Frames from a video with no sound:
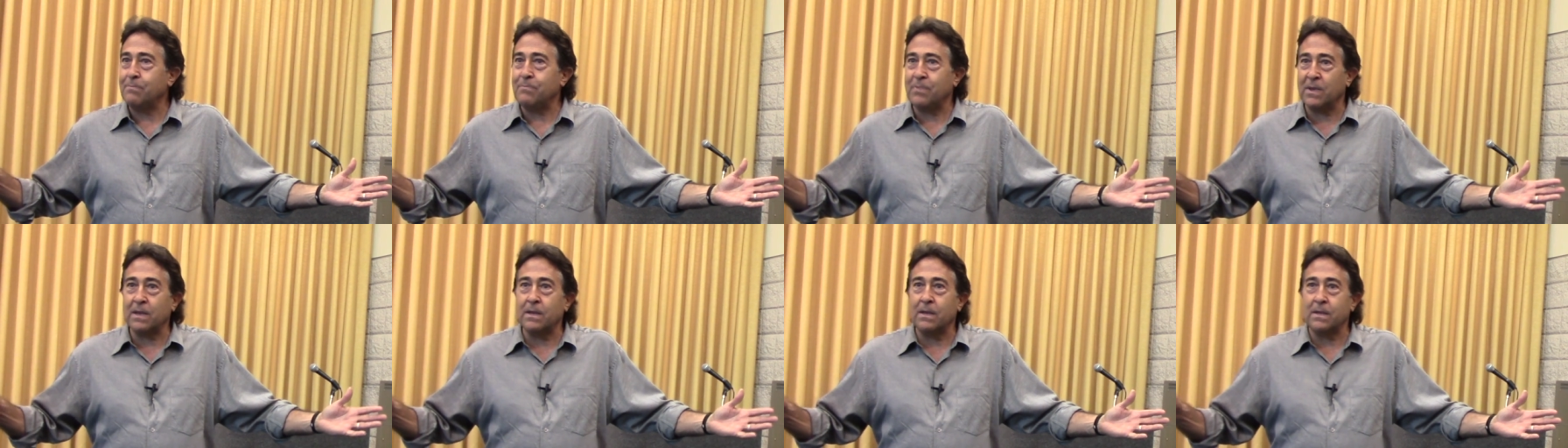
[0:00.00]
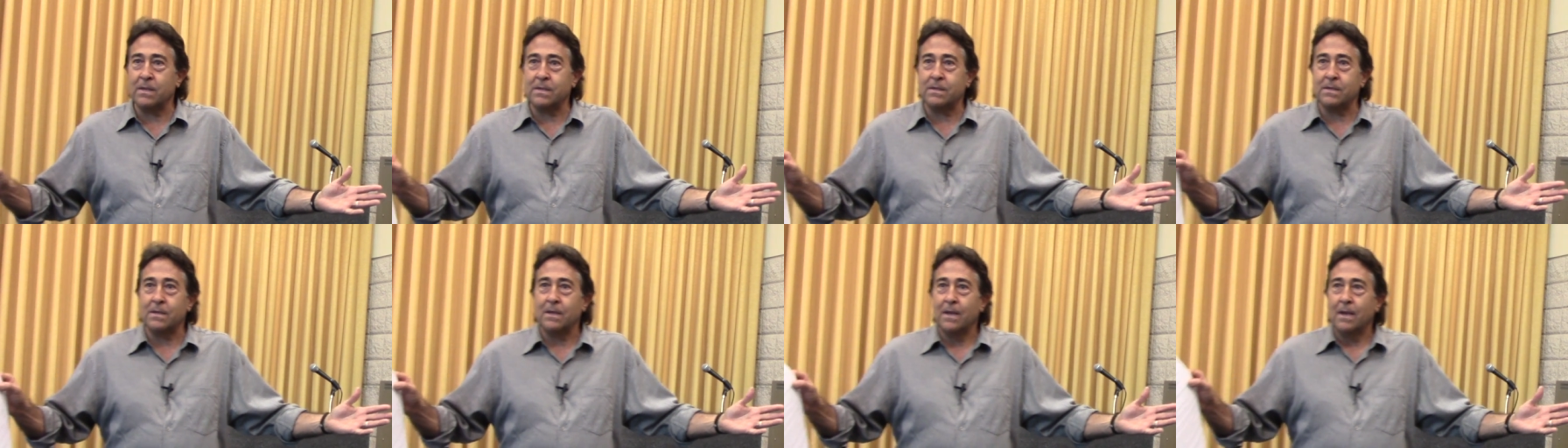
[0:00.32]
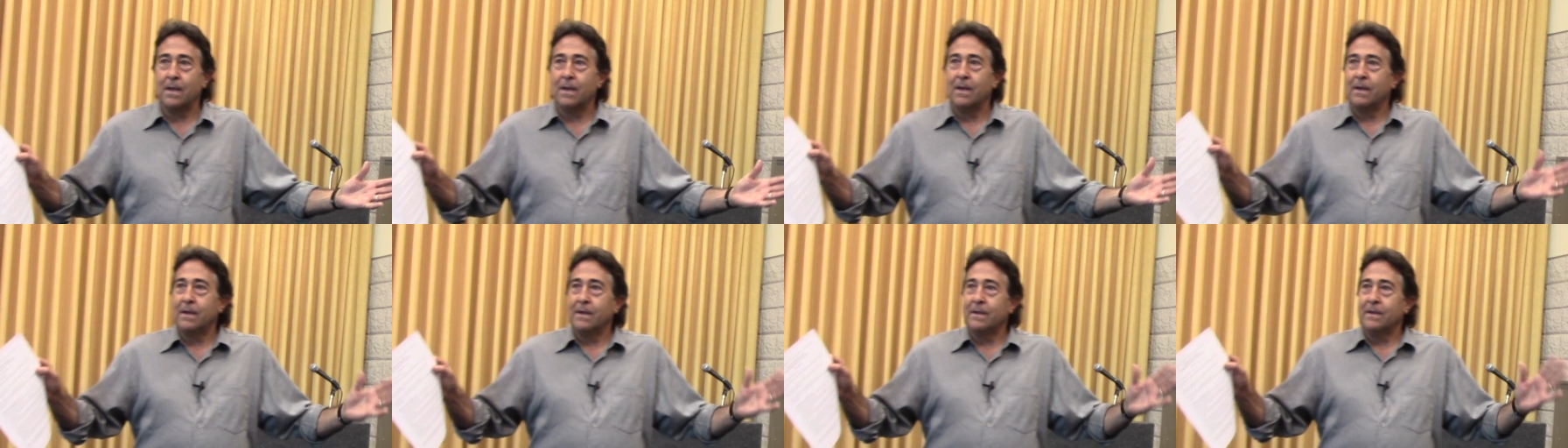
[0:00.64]
Because
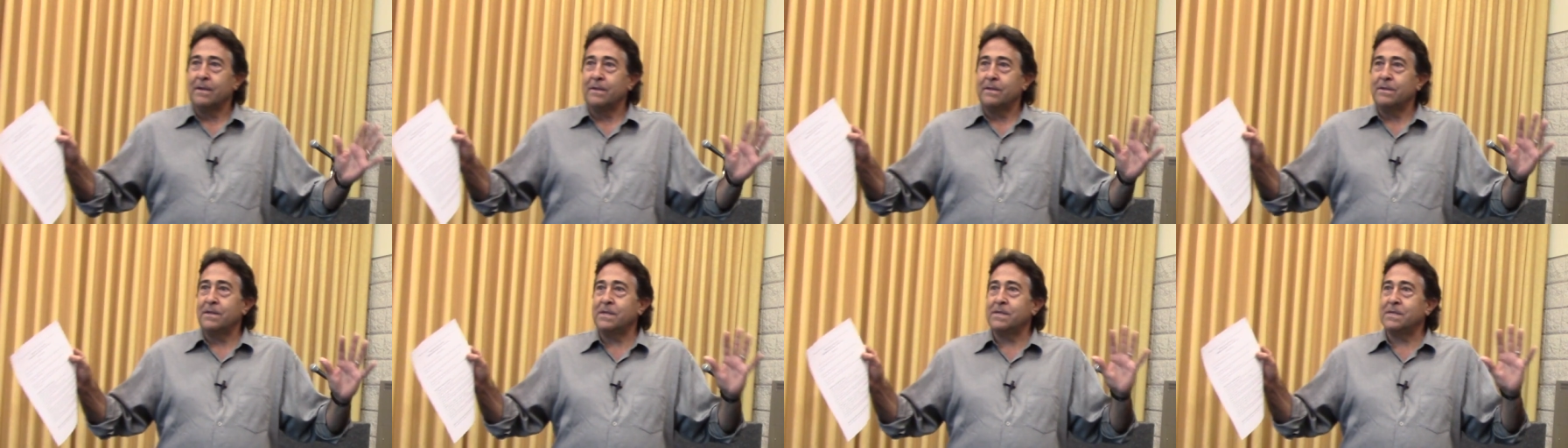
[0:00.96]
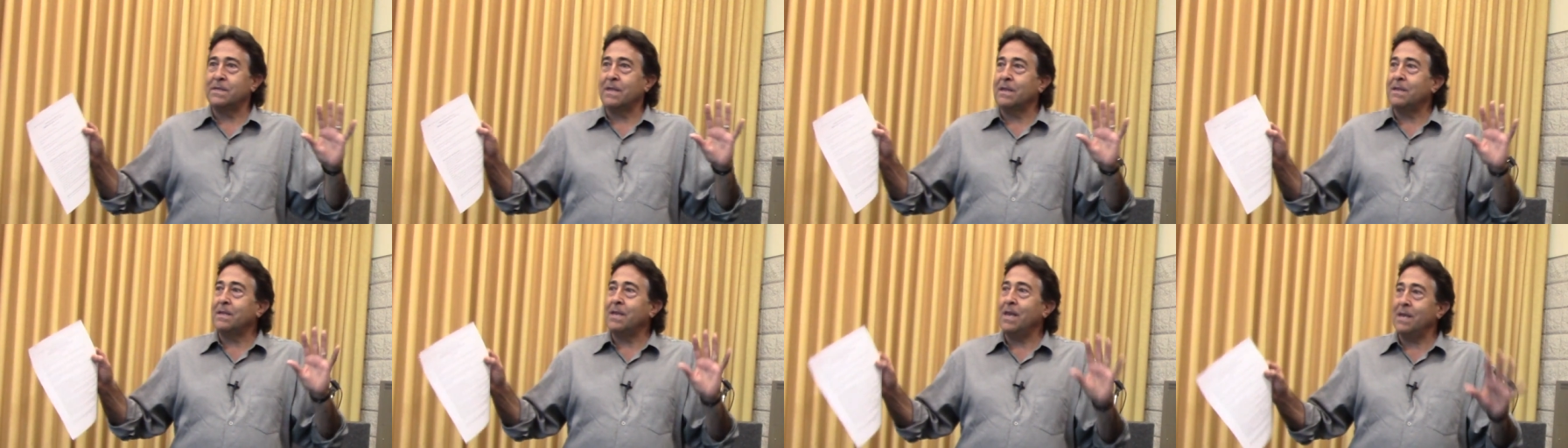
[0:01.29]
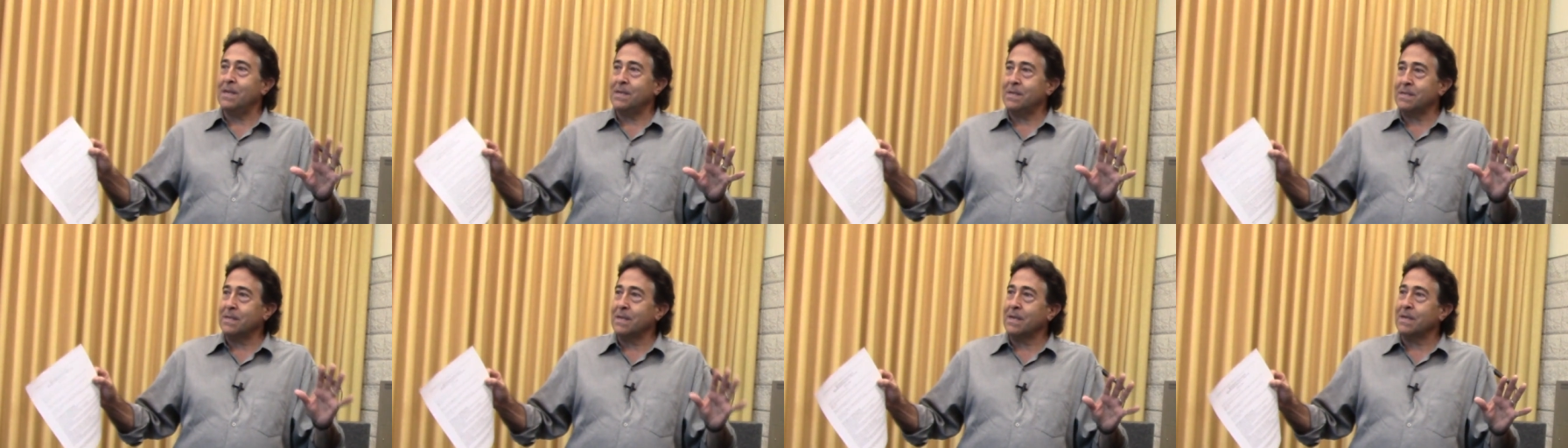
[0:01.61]
the
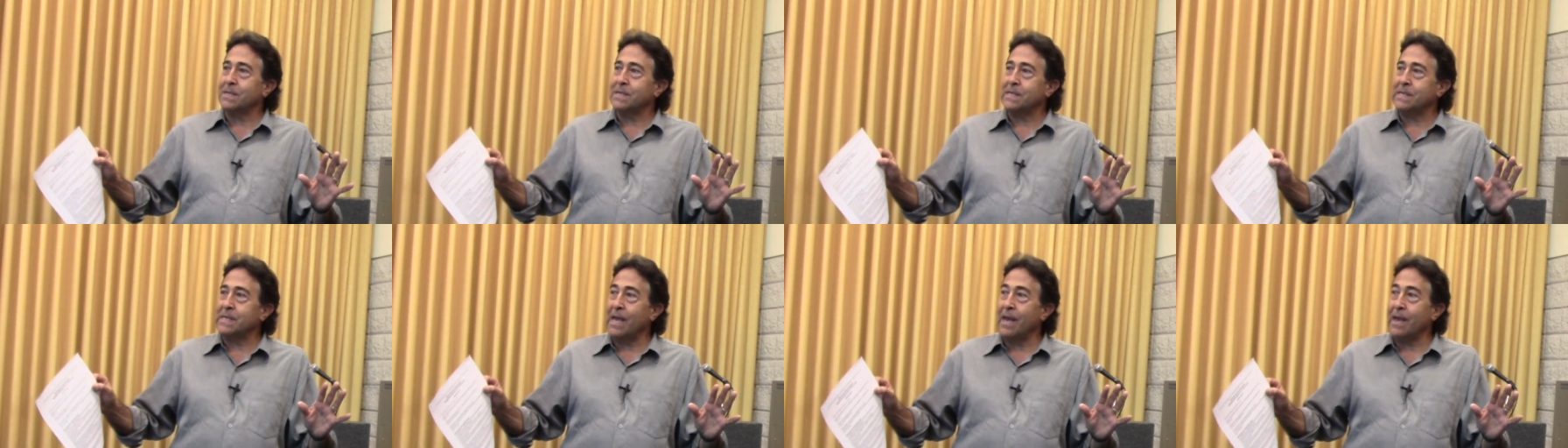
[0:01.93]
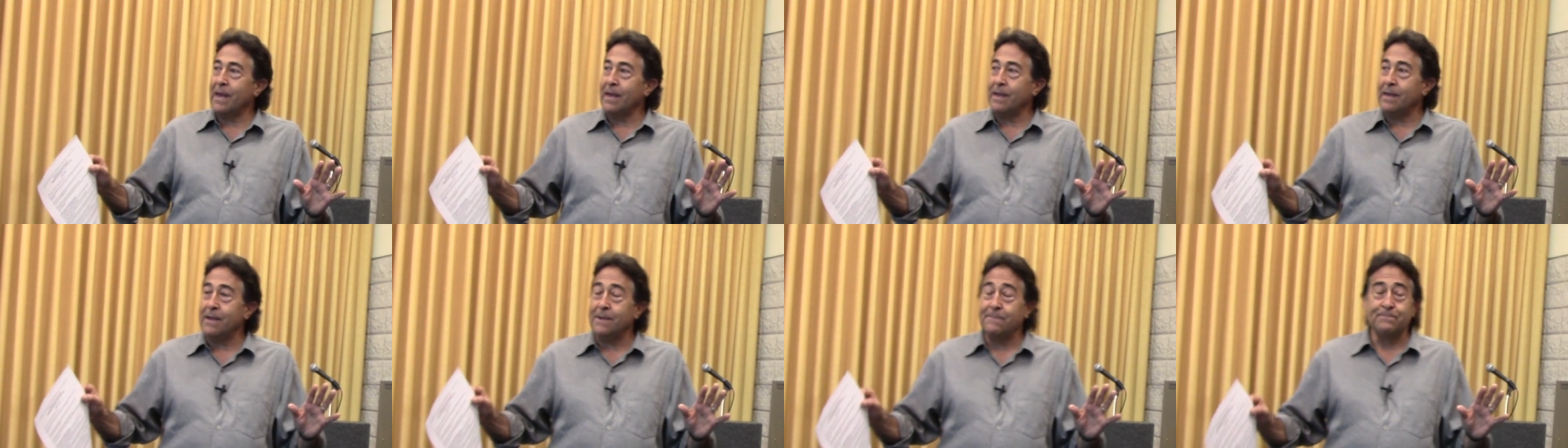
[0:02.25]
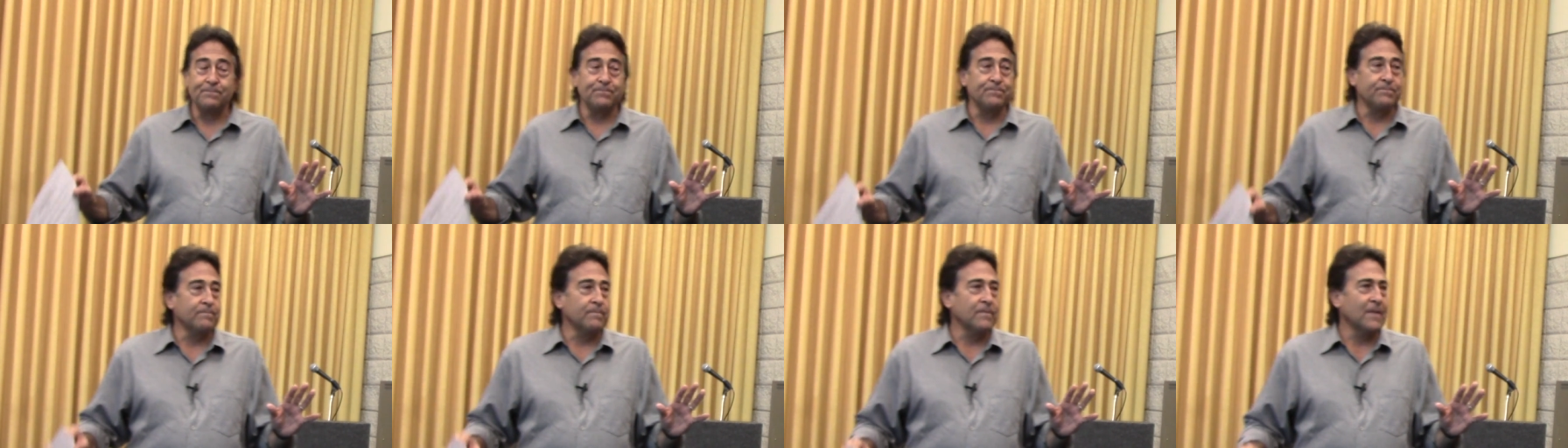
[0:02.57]
statistics say,
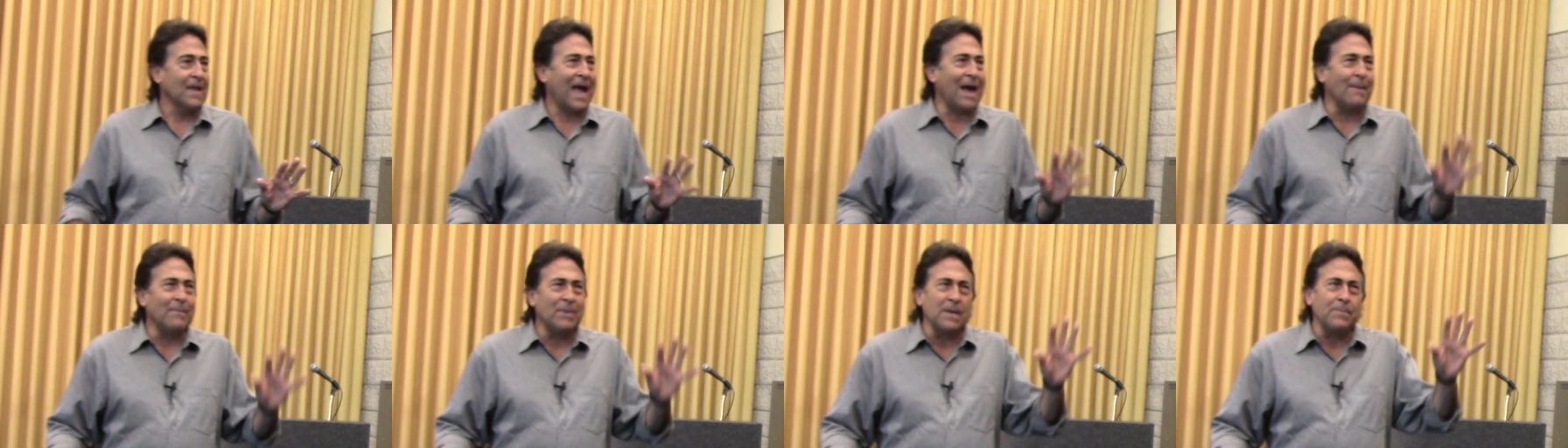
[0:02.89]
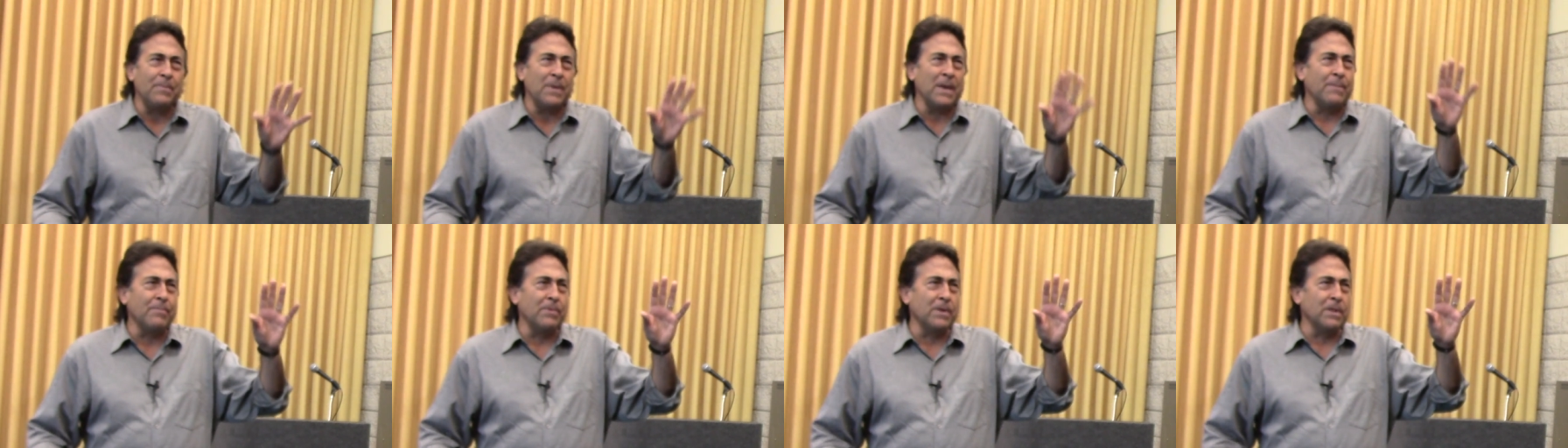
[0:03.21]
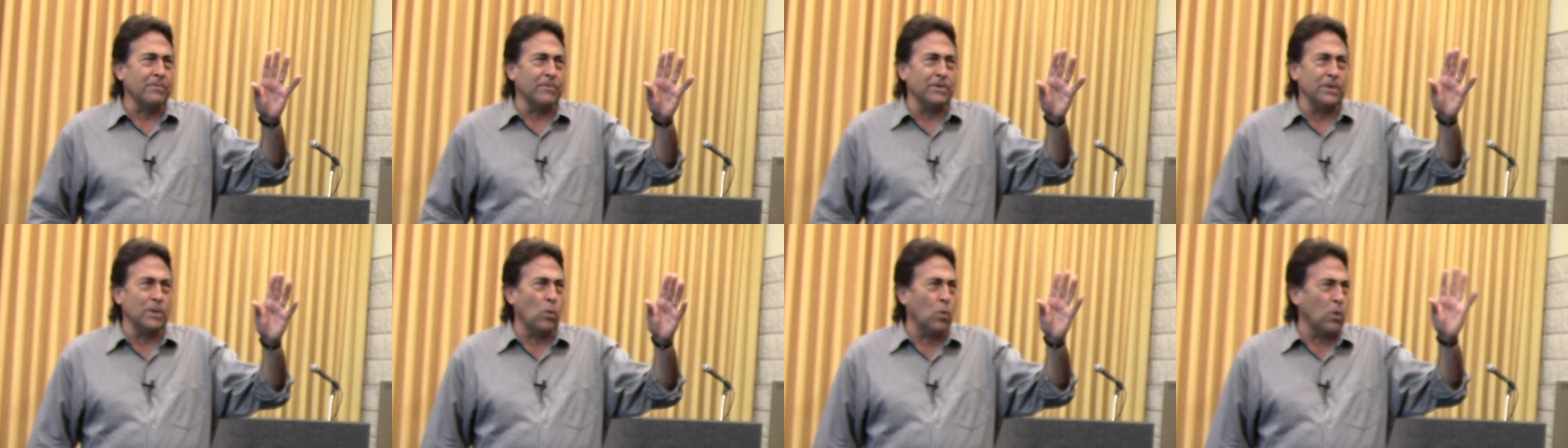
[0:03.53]
how many people
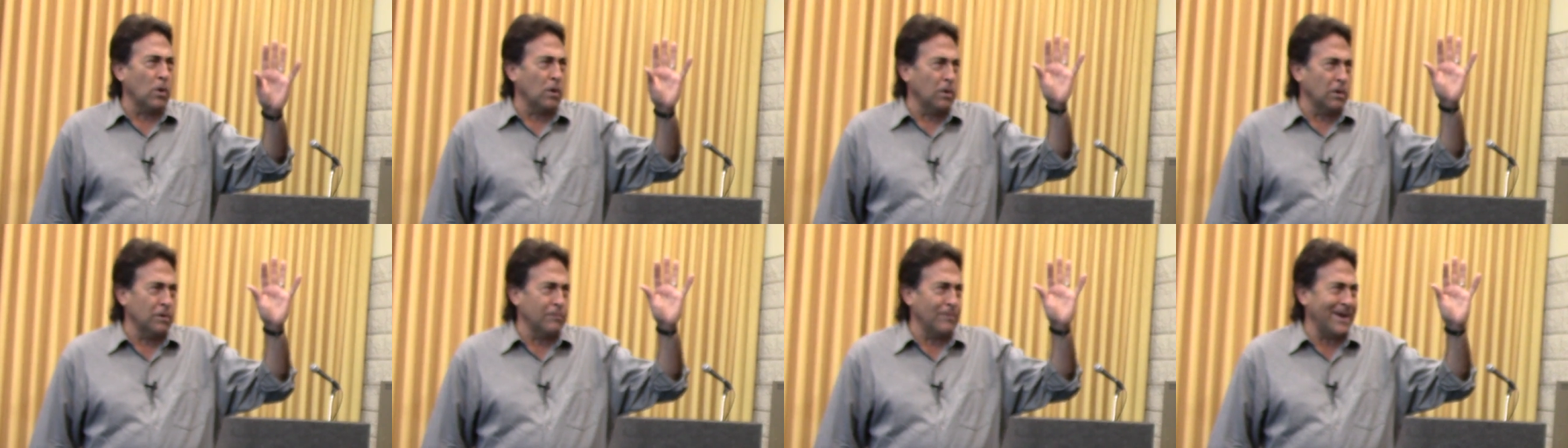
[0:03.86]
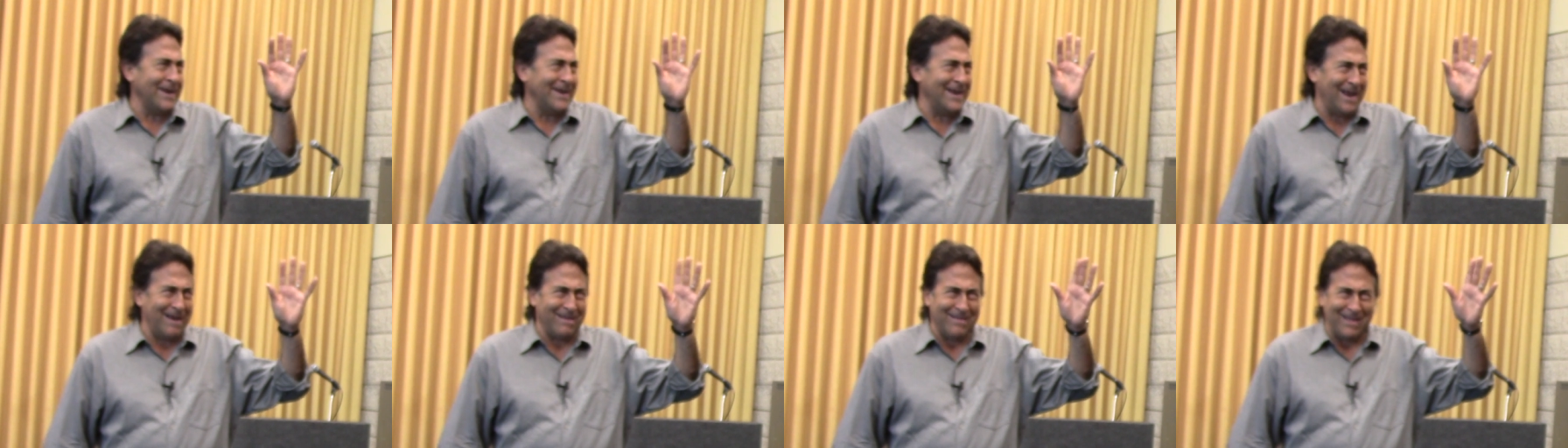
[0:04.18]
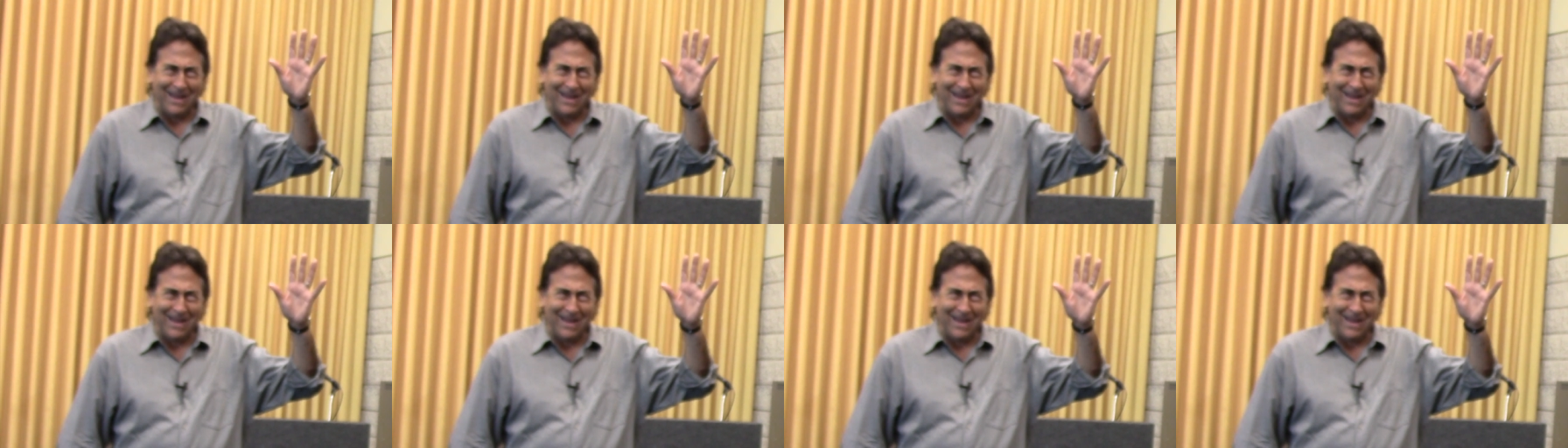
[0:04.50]
are in the world right now?